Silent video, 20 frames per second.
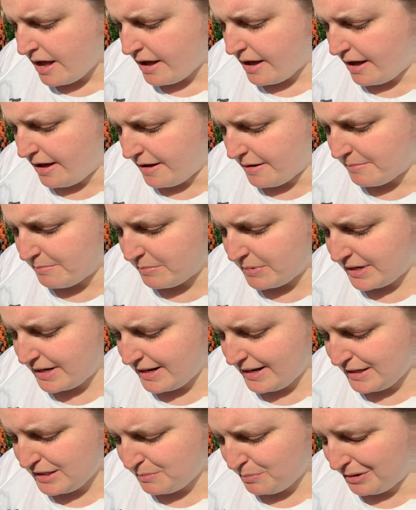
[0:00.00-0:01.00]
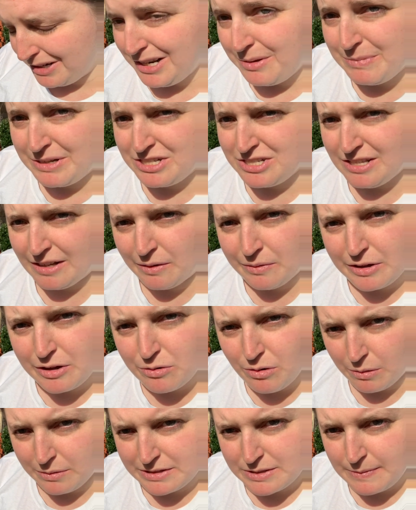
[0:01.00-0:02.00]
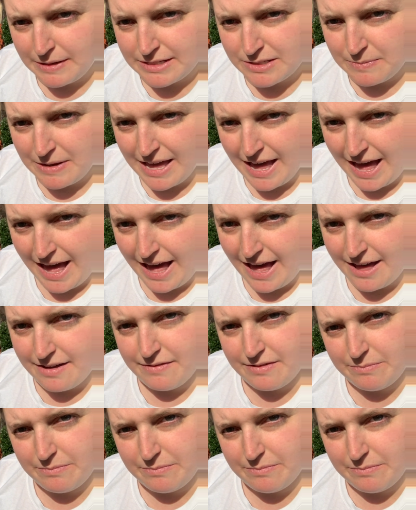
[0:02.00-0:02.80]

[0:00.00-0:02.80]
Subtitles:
But it is pretty much the only growing space we have,